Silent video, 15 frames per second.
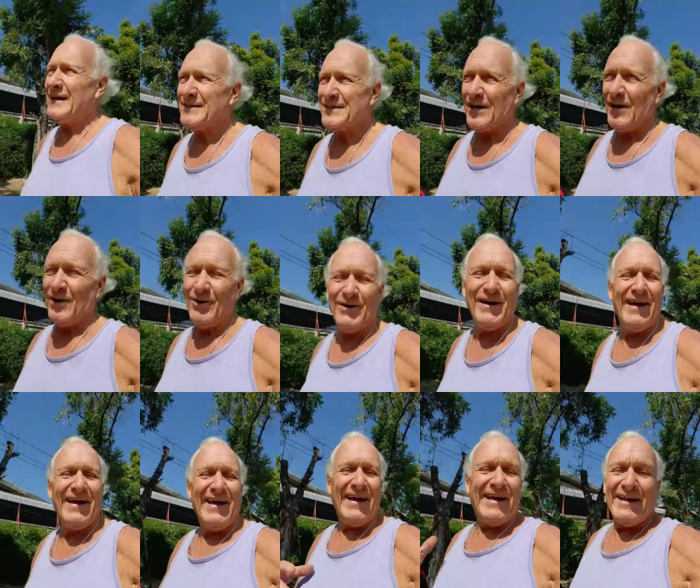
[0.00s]
So
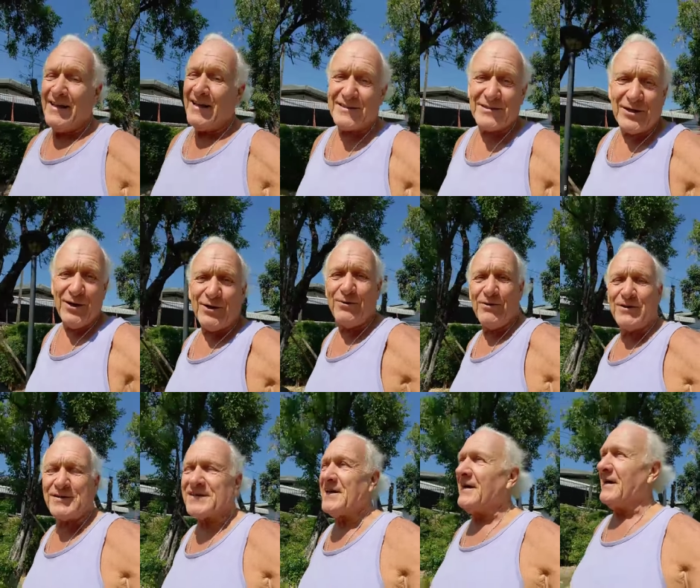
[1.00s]
that's all I want
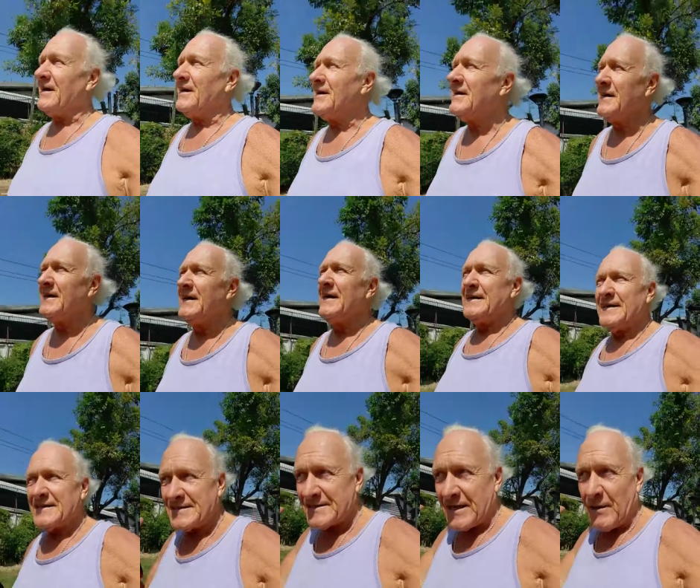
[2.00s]
to say.
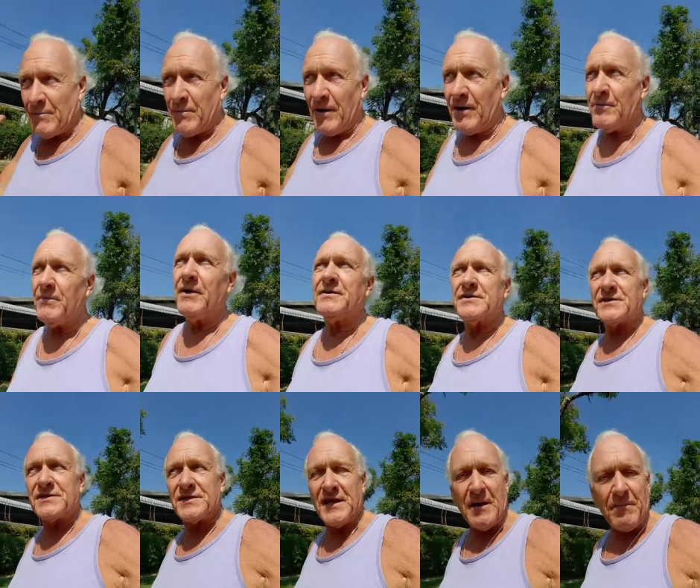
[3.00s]
Step up,
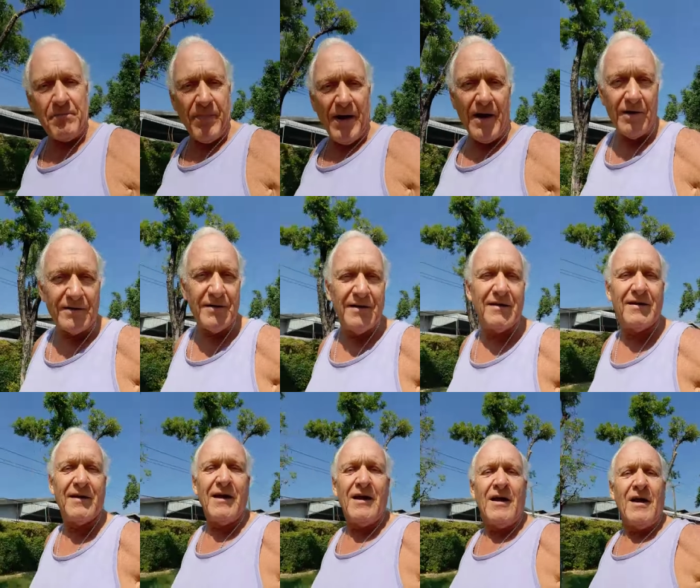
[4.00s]
step out,
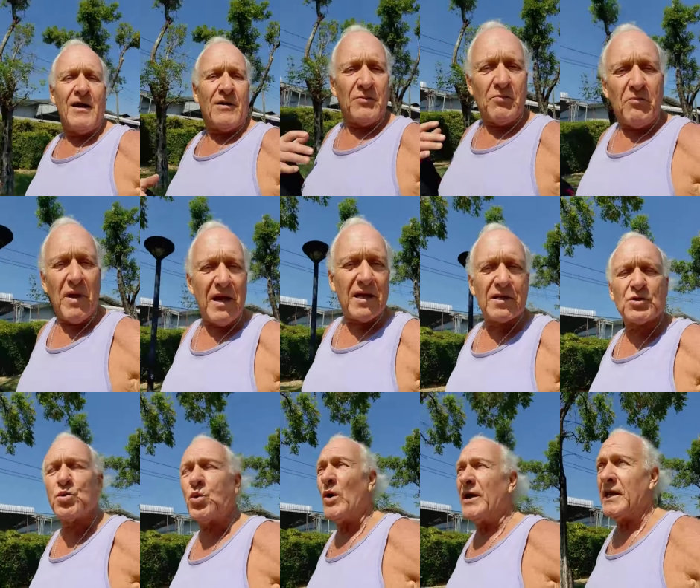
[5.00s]
make
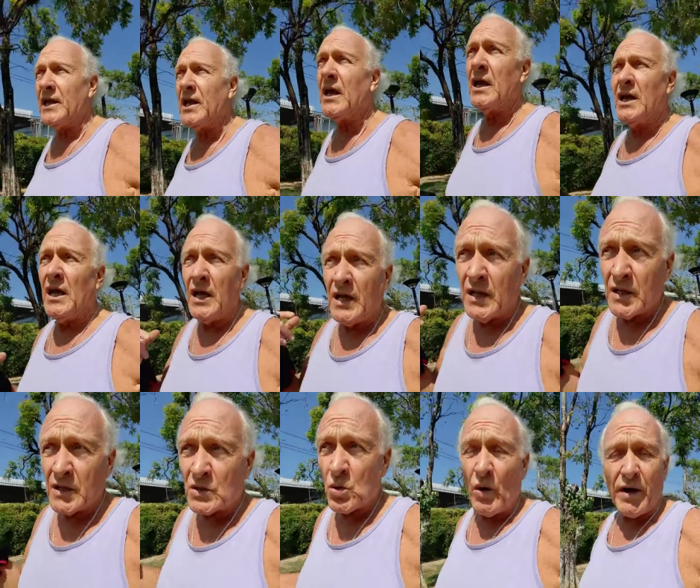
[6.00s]

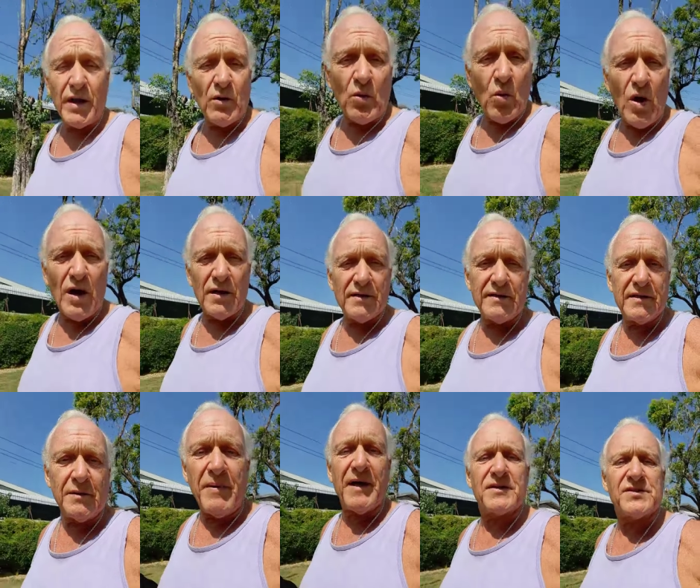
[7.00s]
2021
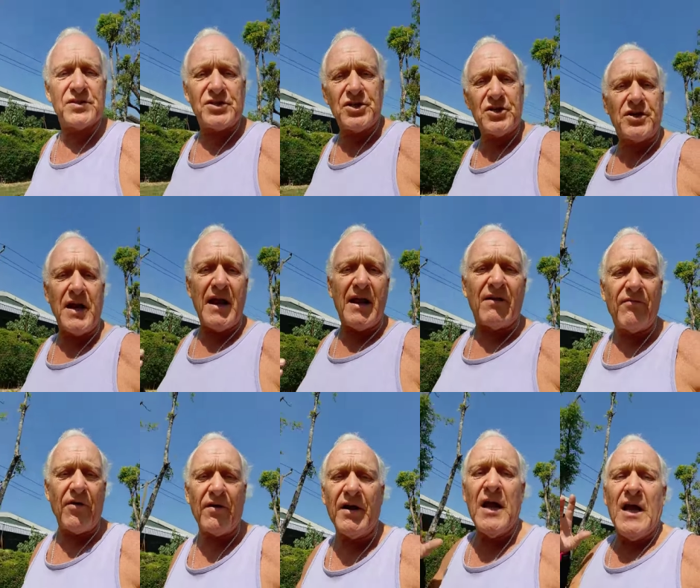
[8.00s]
the best year
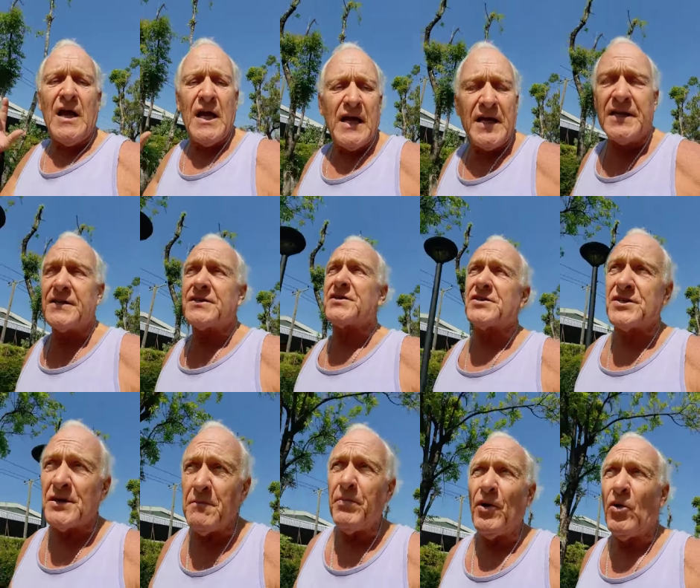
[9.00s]
ever in a
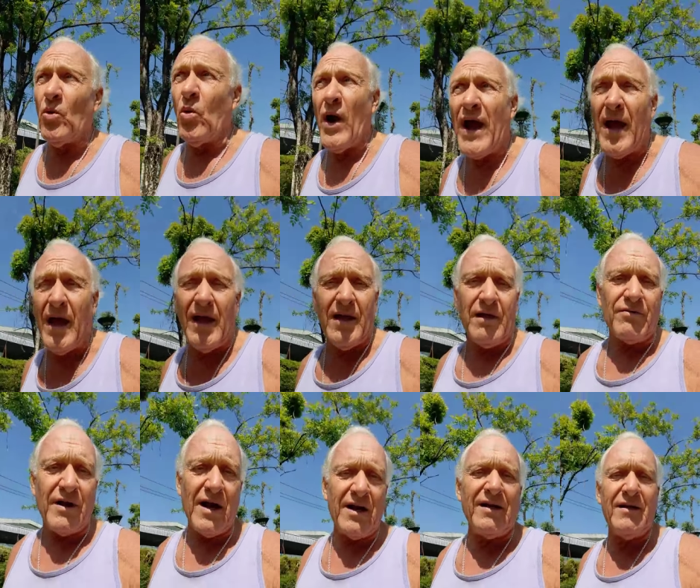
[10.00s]
simple way,
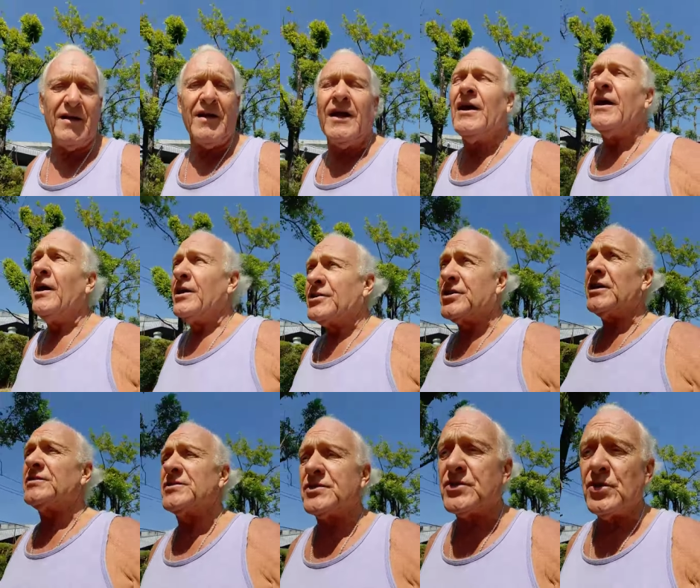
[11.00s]
right?
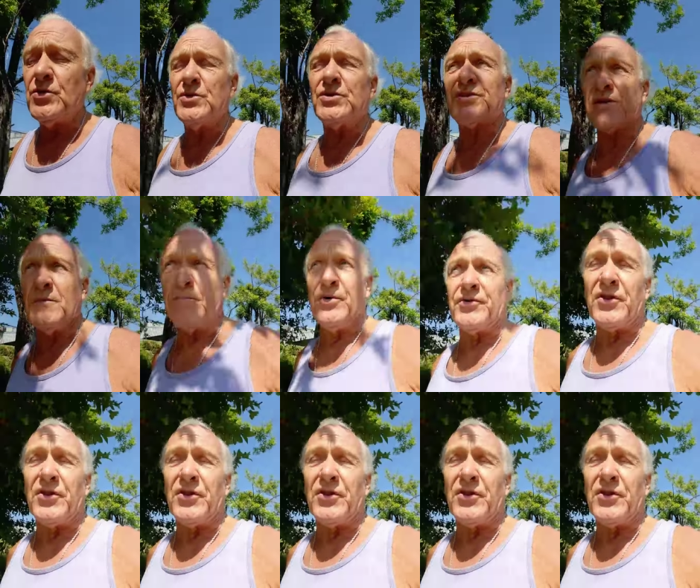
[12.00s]
Just do simple